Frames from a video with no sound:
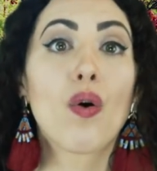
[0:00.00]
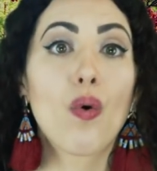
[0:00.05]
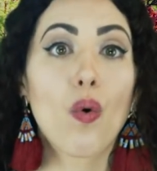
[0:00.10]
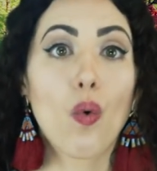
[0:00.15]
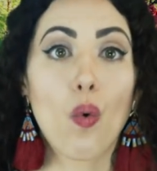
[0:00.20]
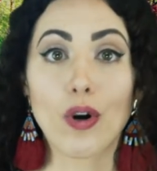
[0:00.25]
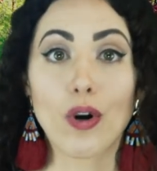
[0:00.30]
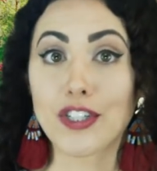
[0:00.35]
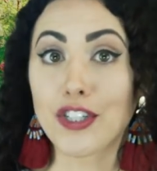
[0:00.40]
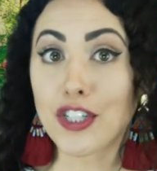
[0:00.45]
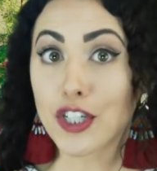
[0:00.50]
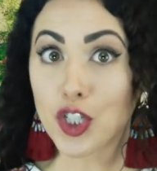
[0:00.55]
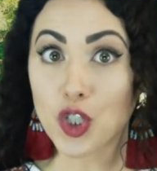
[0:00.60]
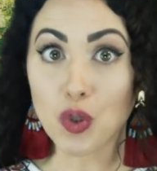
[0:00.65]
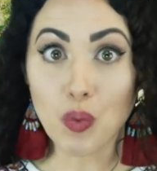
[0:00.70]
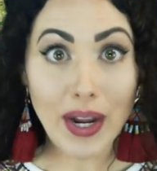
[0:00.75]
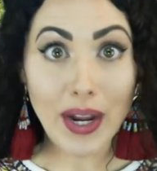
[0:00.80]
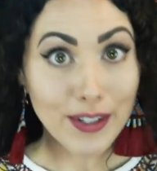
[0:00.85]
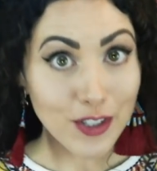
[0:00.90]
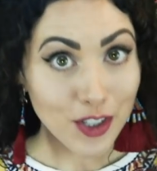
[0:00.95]
or
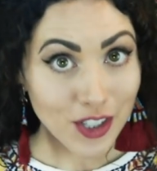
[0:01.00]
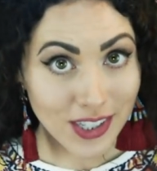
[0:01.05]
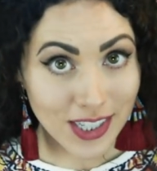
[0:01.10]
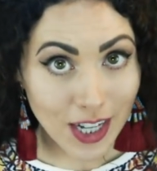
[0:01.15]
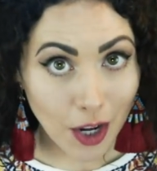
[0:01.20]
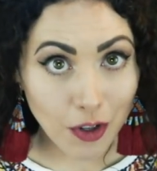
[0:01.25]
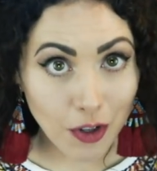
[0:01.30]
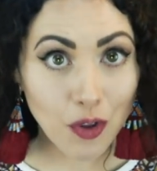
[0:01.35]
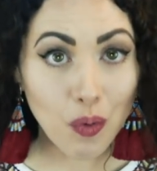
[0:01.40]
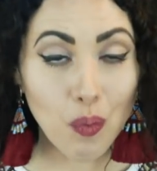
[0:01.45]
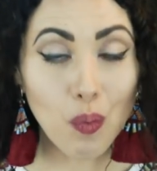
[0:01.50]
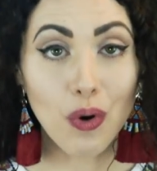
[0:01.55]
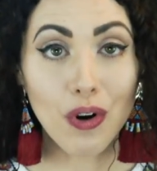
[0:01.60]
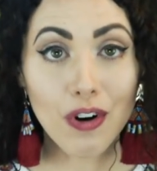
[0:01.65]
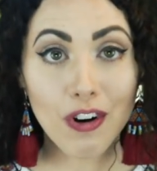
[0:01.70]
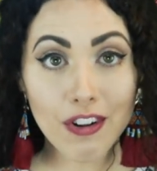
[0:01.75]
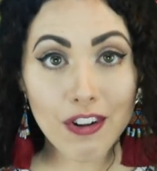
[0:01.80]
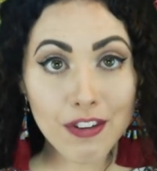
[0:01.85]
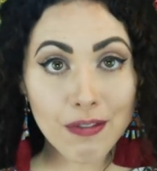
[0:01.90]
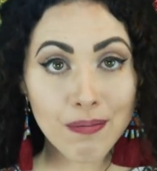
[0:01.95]
situations out in the
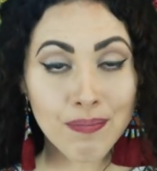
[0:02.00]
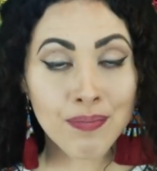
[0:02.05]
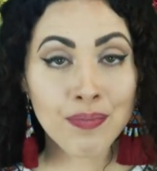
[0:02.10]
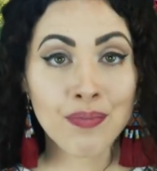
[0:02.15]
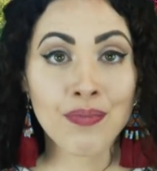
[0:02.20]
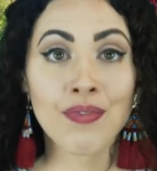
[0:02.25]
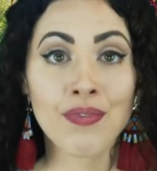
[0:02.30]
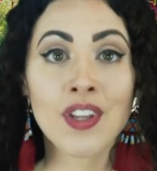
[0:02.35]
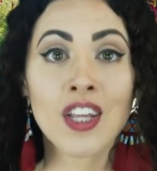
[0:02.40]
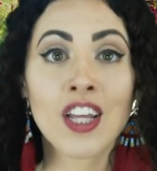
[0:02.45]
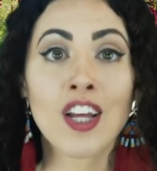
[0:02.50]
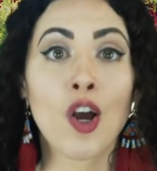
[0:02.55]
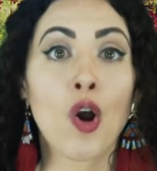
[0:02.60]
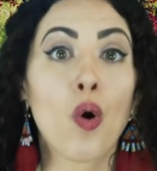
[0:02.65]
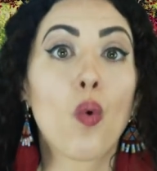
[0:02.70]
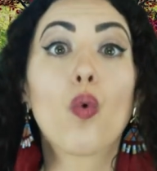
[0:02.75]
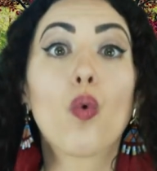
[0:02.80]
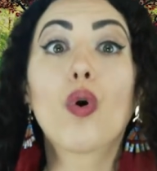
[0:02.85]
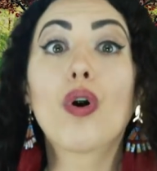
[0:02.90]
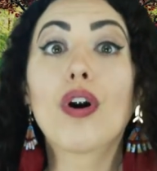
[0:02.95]
world,
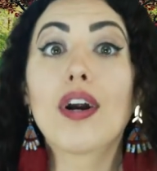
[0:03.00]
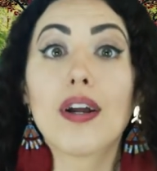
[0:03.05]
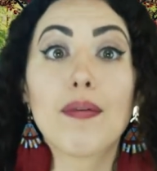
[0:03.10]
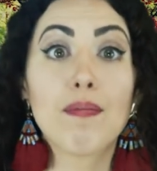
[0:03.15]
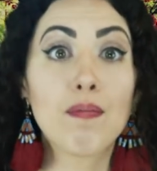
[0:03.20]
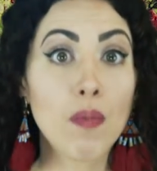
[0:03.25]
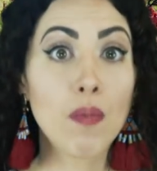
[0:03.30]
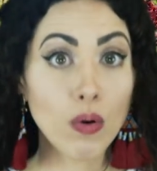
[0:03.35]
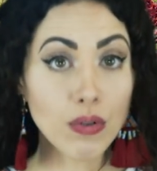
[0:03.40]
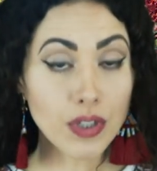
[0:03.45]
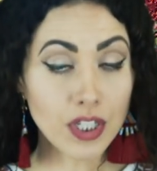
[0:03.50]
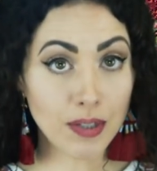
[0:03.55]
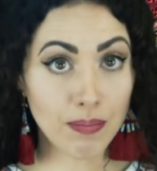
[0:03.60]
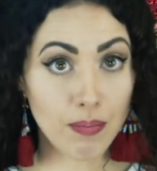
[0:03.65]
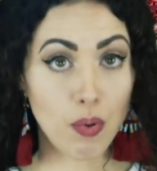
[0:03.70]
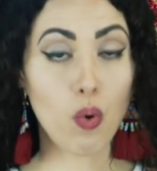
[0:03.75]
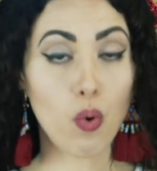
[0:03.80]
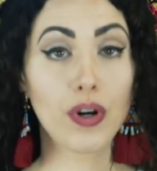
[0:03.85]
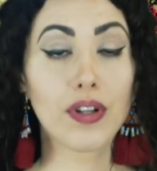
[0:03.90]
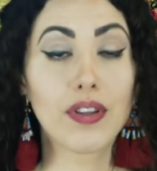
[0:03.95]
or most
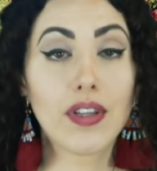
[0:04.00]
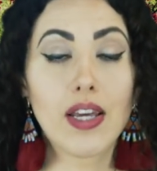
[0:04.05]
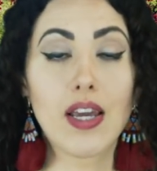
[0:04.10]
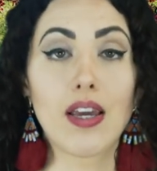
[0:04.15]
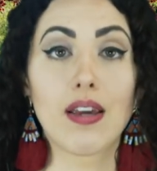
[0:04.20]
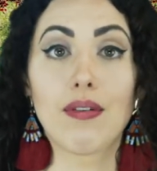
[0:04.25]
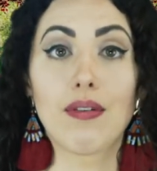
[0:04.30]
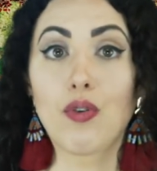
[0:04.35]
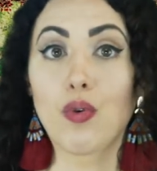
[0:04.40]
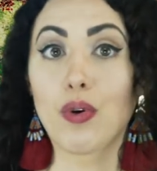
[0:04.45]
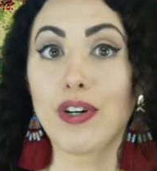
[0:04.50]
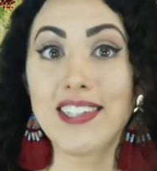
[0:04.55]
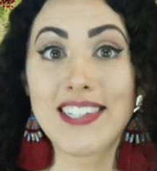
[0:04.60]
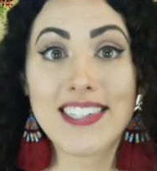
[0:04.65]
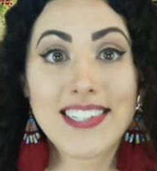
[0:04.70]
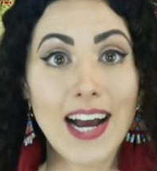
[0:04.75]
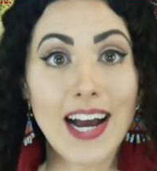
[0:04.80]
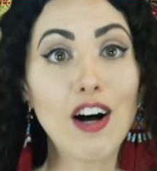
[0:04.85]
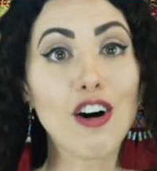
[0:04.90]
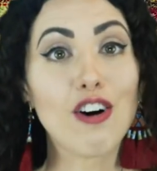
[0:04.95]
importantly,
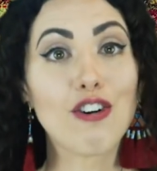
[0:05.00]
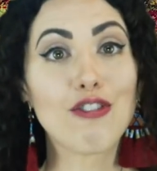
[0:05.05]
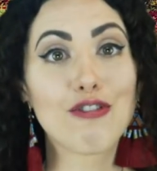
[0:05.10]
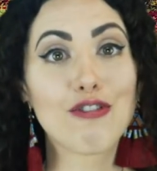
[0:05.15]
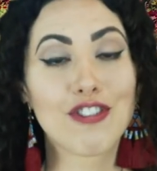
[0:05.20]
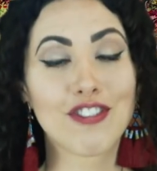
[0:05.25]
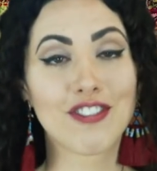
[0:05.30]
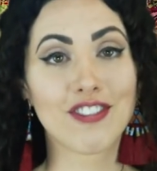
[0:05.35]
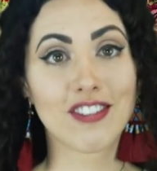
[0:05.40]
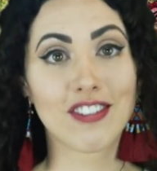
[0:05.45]
yourself.